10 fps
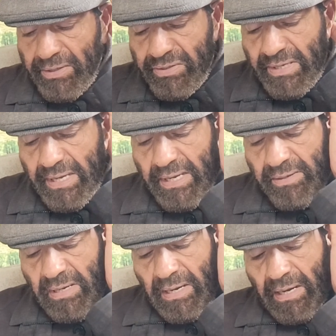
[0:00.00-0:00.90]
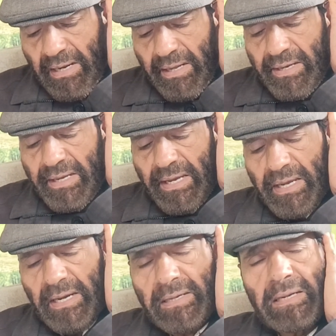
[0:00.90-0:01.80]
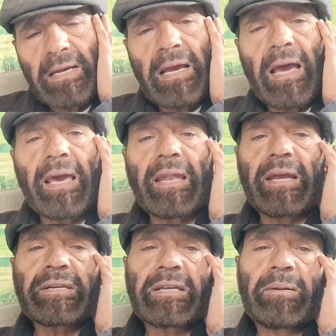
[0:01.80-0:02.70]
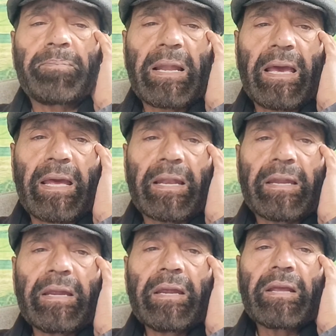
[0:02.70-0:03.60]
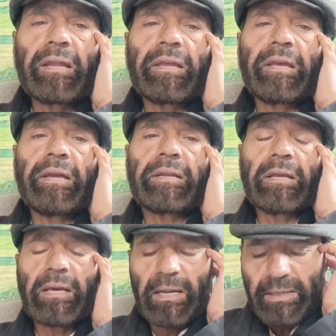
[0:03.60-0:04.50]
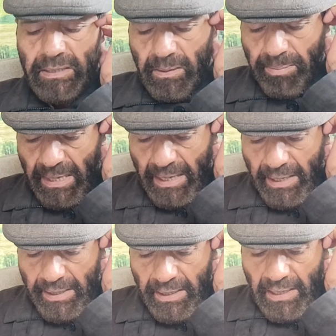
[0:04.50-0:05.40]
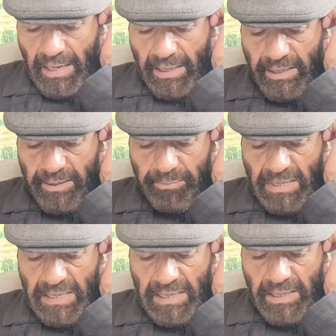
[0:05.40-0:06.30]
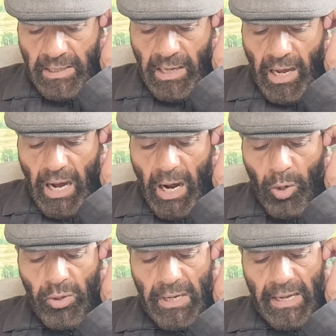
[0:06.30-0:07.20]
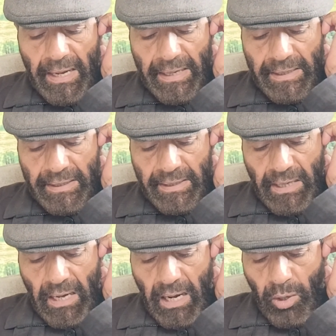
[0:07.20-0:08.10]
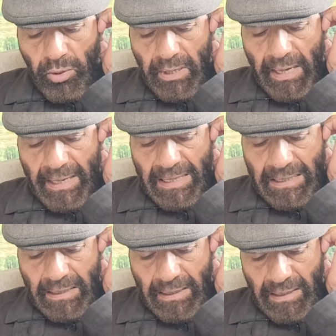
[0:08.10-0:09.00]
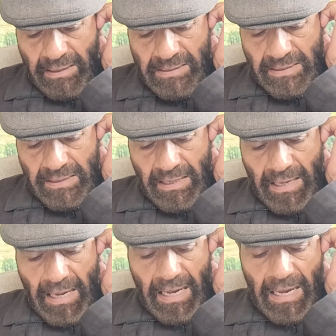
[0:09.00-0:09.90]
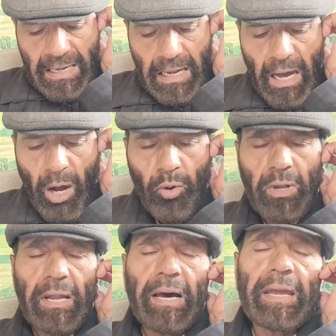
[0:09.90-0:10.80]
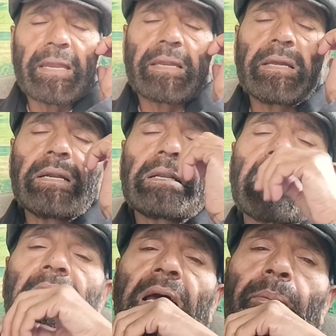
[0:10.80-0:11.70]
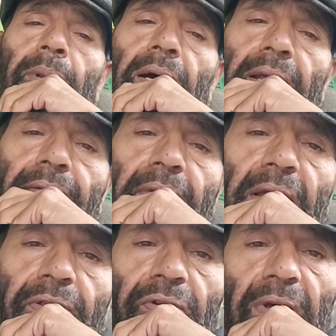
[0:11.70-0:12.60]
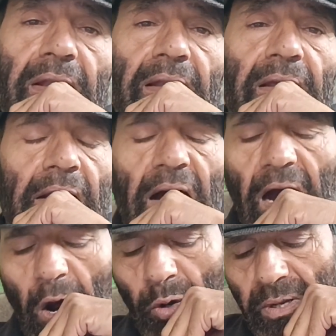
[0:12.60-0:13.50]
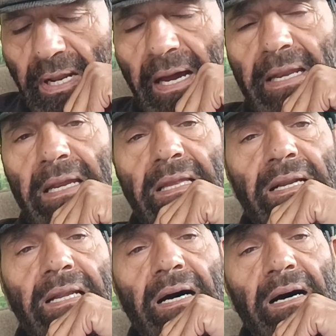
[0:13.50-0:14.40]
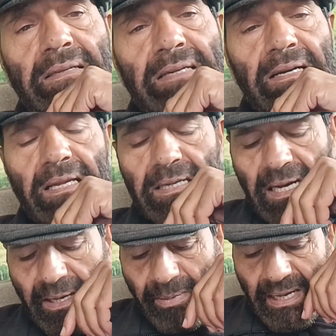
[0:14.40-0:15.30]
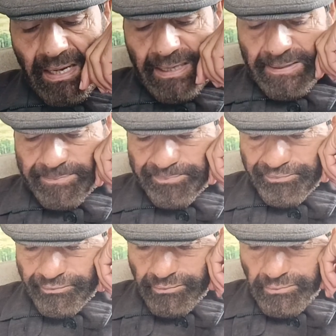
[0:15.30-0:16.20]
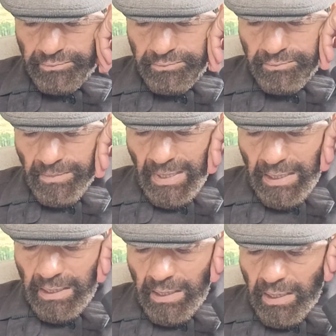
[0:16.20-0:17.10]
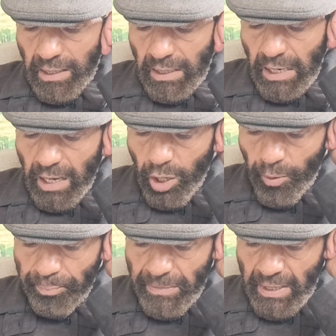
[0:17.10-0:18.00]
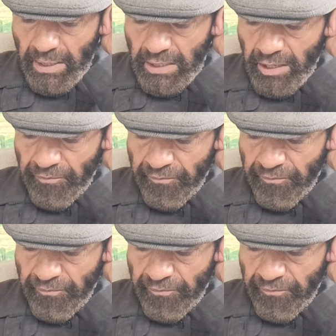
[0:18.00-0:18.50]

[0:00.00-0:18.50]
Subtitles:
says create an action plan, creating an action plan, and it mean outline tasks and outline timelines as well, outlining the task and the timeline. Now, the